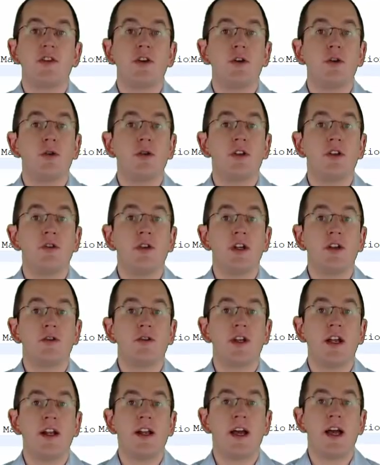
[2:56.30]
So you need
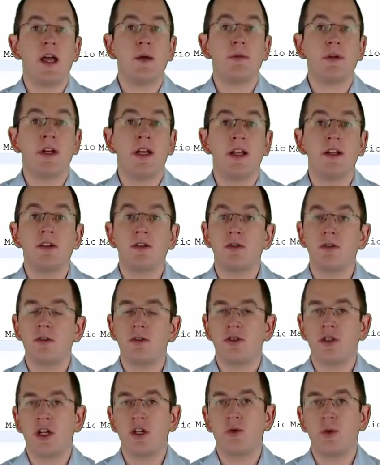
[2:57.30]
to tell Hibernate to
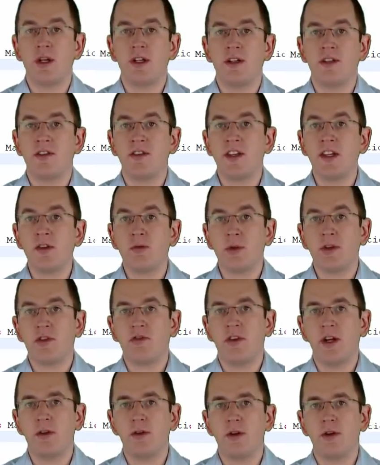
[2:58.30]
generate a
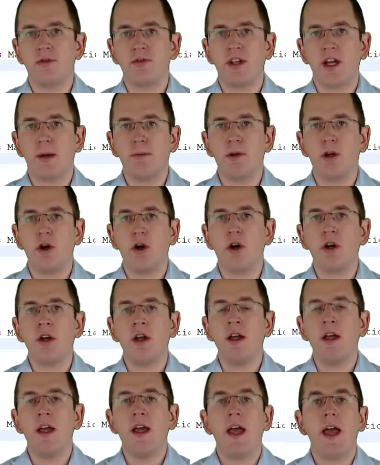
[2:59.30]
sequence value of type long
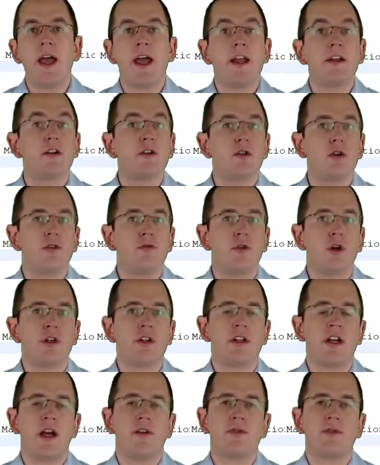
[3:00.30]
and convert